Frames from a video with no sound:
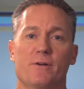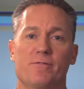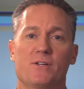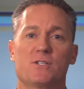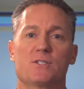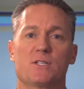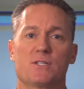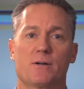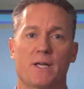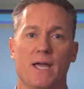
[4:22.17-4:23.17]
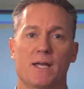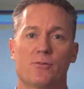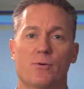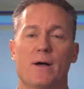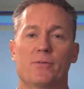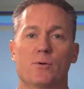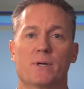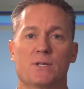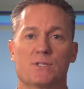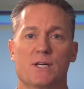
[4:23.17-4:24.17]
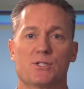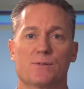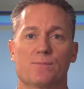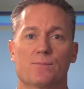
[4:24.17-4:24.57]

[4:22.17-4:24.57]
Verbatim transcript: efficiencies are gained throughout the organization.